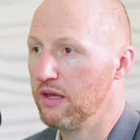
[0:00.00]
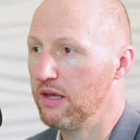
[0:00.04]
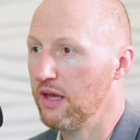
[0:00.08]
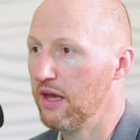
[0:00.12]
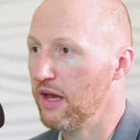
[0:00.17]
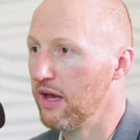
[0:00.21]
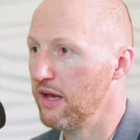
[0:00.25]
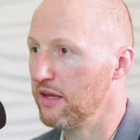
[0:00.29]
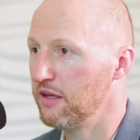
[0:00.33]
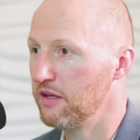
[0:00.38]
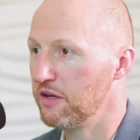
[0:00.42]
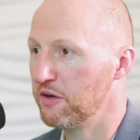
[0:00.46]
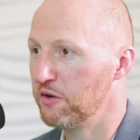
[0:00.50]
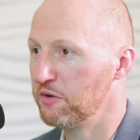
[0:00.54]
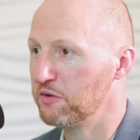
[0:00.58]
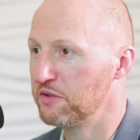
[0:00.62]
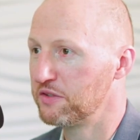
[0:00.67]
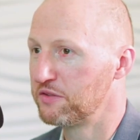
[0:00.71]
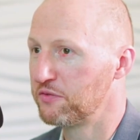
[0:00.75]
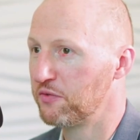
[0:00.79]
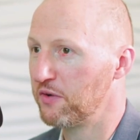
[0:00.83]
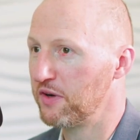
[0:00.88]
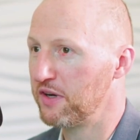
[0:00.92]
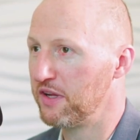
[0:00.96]
Yeah,
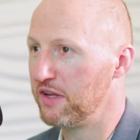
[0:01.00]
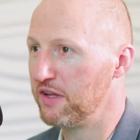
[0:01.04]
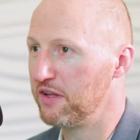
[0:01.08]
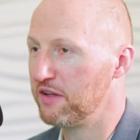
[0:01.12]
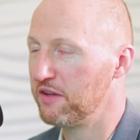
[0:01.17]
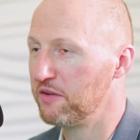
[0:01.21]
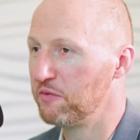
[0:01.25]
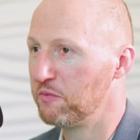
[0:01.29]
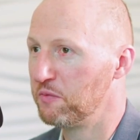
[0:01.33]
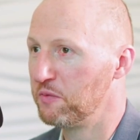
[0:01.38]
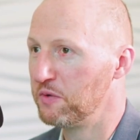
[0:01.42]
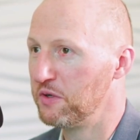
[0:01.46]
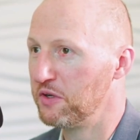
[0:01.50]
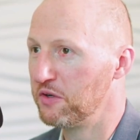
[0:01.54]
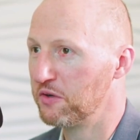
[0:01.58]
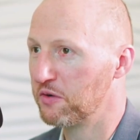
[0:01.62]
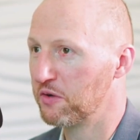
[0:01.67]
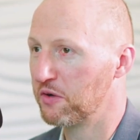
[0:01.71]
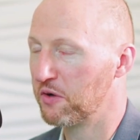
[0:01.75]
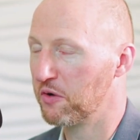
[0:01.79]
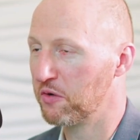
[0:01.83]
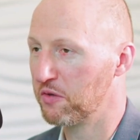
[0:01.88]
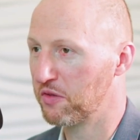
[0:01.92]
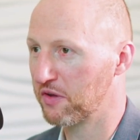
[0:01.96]
it's funny when you
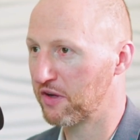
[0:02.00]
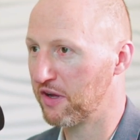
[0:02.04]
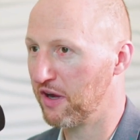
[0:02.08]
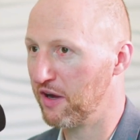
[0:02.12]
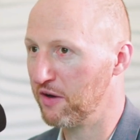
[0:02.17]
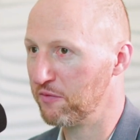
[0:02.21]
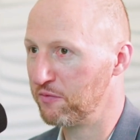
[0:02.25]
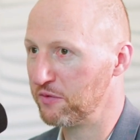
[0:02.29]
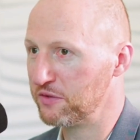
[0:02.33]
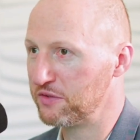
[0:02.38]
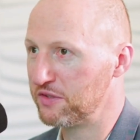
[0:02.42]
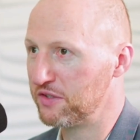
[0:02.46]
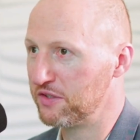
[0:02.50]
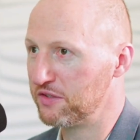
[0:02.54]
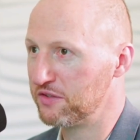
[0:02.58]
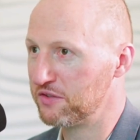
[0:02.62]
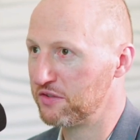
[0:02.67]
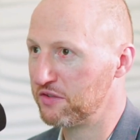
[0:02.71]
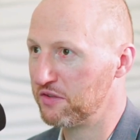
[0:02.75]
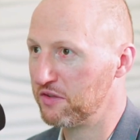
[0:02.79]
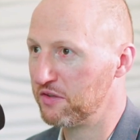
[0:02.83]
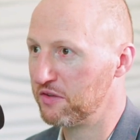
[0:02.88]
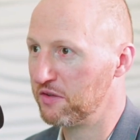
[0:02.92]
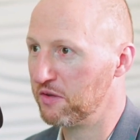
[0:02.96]
go to the
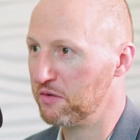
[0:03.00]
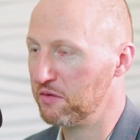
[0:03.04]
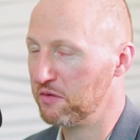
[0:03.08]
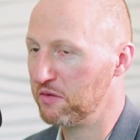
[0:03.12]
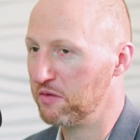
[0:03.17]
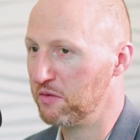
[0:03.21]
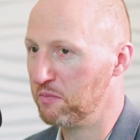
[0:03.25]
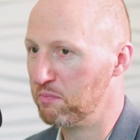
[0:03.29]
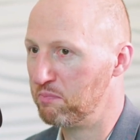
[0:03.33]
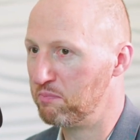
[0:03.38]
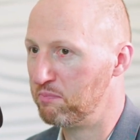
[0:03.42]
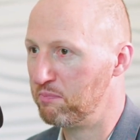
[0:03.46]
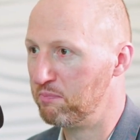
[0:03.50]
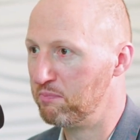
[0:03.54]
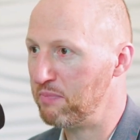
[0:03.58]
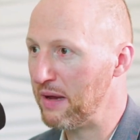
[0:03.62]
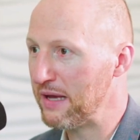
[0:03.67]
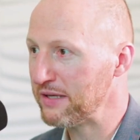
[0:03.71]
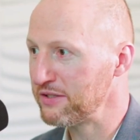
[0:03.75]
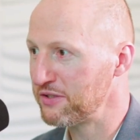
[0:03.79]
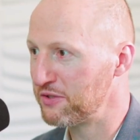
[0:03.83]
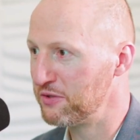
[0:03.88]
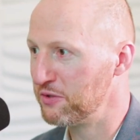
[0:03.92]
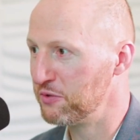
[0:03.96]
conferences, the
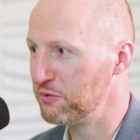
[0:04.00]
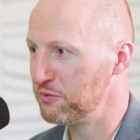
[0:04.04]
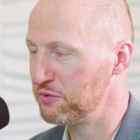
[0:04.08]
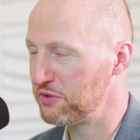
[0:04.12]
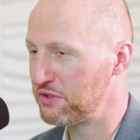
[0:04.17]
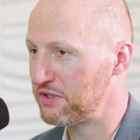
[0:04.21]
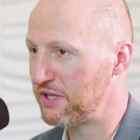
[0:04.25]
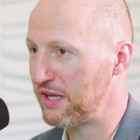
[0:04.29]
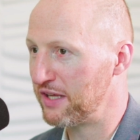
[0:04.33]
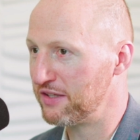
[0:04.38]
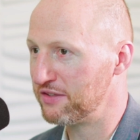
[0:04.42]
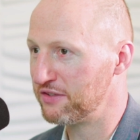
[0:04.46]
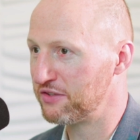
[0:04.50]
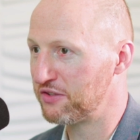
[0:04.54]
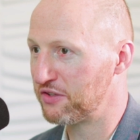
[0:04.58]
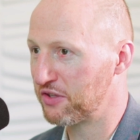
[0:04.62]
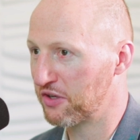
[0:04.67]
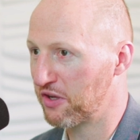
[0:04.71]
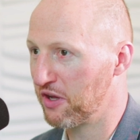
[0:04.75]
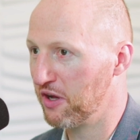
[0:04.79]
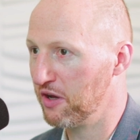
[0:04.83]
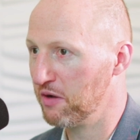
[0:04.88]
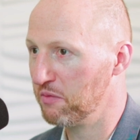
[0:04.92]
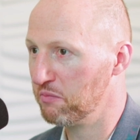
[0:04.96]
best news tends
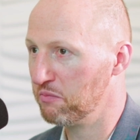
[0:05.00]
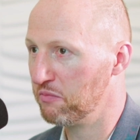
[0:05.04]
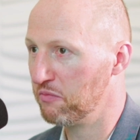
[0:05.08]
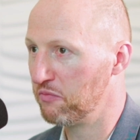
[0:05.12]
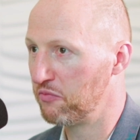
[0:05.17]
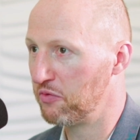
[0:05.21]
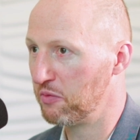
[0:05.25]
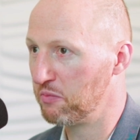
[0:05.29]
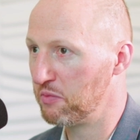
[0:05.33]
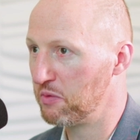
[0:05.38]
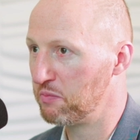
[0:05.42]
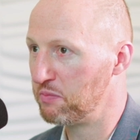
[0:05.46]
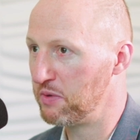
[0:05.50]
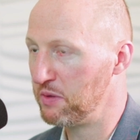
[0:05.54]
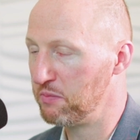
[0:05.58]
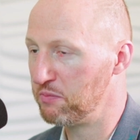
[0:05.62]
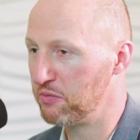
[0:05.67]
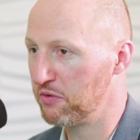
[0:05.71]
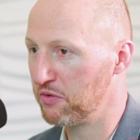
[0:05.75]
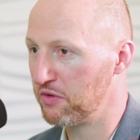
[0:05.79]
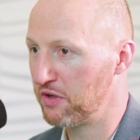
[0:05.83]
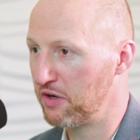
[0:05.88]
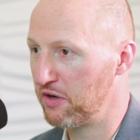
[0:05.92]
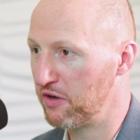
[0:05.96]
to come from the
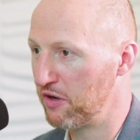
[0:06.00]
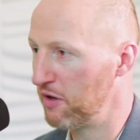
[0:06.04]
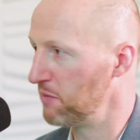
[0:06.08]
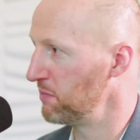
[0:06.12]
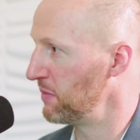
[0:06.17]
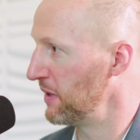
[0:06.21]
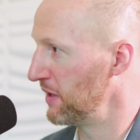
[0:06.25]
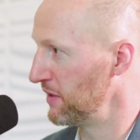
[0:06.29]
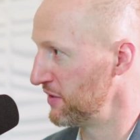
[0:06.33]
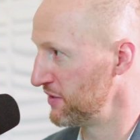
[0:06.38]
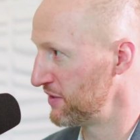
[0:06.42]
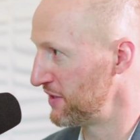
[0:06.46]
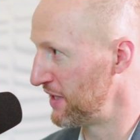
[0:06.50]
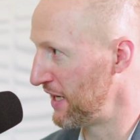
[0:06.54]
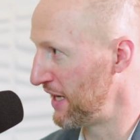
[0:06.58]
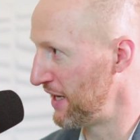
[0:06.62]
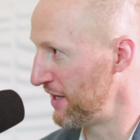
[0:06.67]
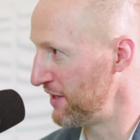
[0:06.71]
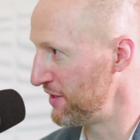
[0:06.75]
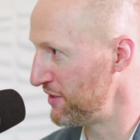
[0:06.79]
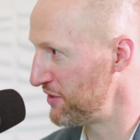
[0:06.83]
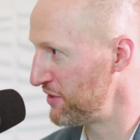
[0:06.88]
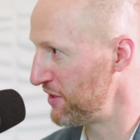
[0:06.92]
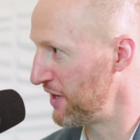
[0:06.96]
people that are up on the
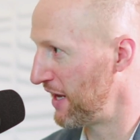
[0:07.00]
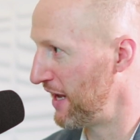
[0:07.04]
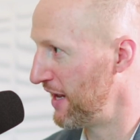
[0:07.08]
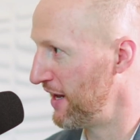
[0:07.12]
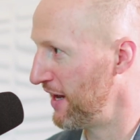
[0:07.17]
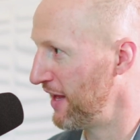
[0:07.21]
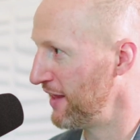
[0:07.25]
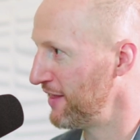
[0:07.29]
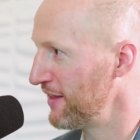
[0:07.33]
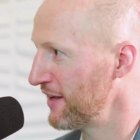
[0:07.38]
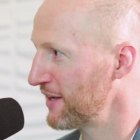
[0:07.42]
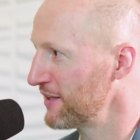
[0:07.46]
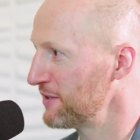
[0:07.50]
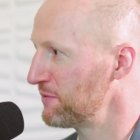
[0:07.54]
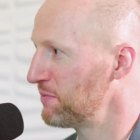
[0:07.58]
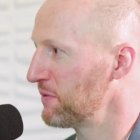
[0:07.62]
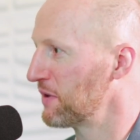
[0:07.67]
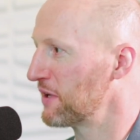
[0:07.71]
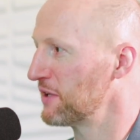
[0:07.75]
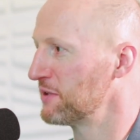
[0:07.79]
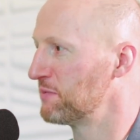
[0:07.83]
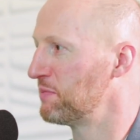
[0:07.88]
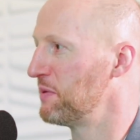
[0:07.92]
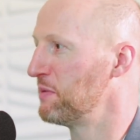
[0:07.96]
stage. And I think it's
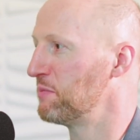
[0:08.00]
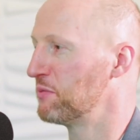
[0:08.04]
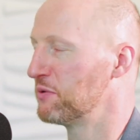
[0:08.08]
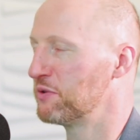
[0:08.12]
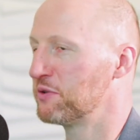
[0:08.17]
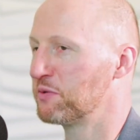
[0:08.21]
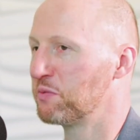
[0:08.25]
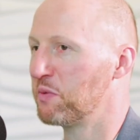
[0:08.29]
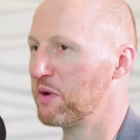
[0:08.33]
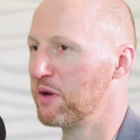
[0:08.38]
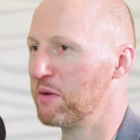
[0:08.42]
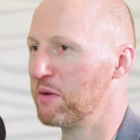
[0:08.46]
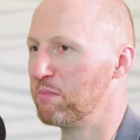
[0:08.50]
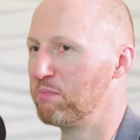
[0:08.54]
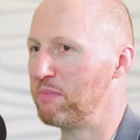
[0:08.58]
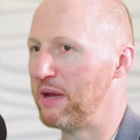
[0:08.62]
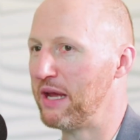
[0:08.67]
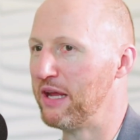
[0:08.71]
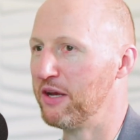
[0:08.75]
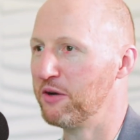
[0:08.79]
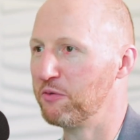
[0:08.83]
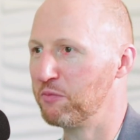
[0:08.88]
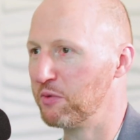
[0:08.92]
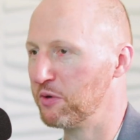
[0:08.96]
because people just want to
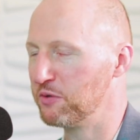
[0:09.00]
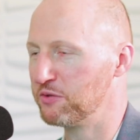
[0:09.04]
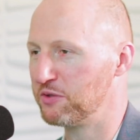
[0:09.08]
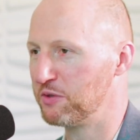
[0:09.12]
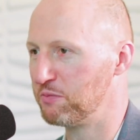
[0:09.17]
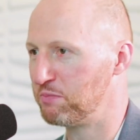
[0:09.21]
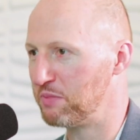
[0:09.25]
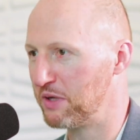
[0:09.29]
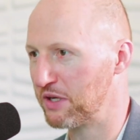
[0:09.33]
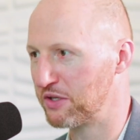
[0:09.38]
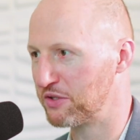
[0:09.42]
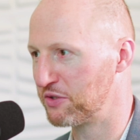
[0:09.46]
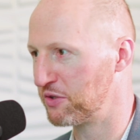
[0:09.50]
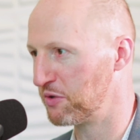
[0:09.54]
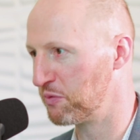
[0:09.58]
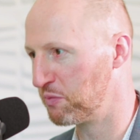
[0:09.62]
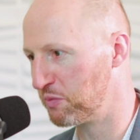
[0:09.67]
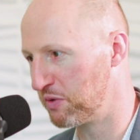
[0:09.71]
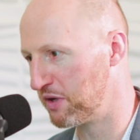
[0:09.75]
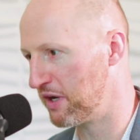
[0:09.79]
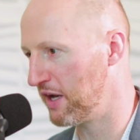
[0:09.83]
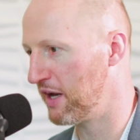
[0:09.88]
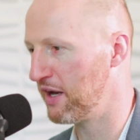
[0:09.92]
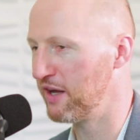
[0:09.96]
paint a rosy picture.
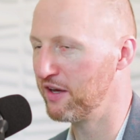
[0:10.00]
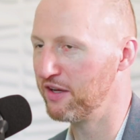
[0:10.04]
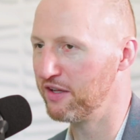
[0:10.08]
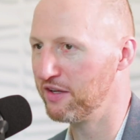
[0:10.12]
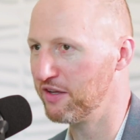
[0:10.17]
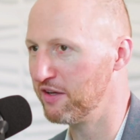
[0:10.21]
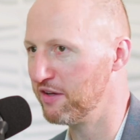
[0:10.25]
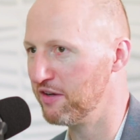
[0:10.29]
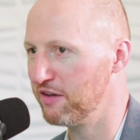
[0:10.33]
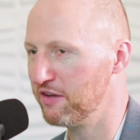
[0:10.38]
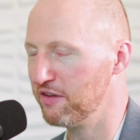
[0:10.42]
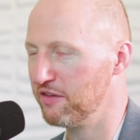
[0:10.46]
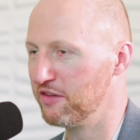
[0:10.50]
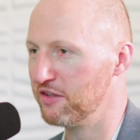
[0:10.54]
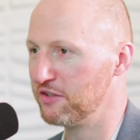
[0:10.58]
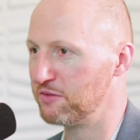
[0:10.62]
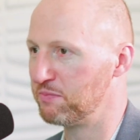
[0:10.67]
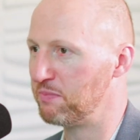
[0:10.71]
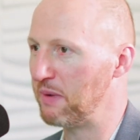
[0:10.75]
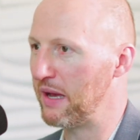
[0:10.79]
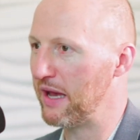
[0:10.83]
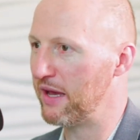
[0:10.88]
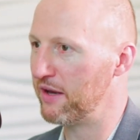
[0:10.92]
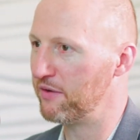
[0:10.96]
We're not in this
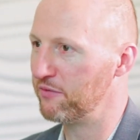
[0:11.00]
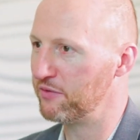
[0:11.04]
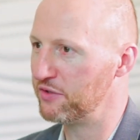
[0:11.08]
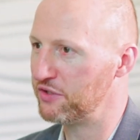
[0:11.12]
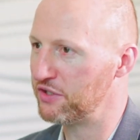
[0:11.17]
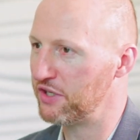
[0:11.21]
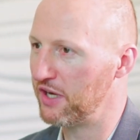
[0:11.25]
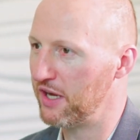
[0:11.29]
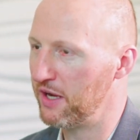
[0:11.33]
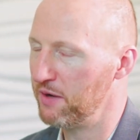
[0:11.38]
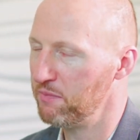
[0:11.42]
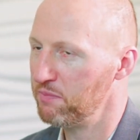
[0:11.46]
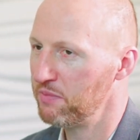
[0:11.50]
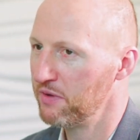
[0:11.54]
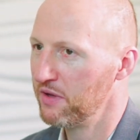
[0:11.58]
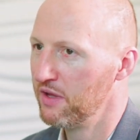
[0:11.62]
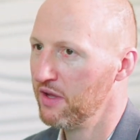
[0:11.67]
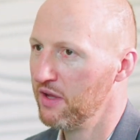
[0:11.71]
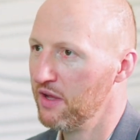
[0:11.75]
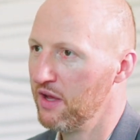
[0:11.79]
bad of a shape.